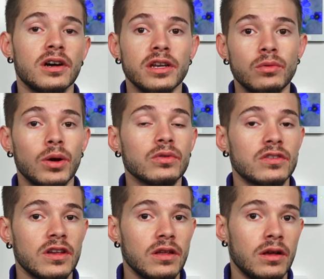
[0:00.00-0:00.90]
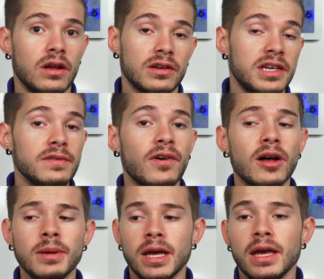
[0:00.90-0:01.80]
Honeywell set, uh, key
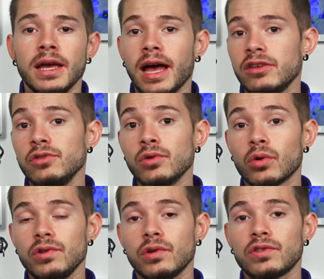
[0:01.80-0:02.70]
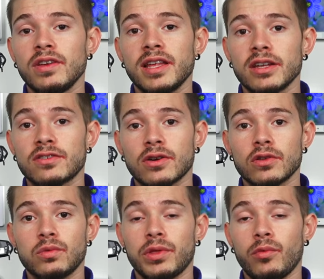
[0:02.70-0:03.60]
fob, and you'll, you'll see that it
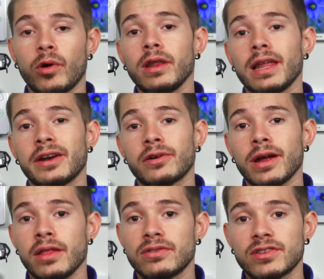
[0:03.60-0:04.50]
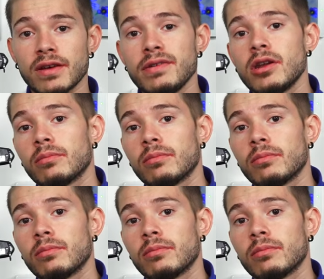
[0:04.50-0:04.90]
starts with one letter and seven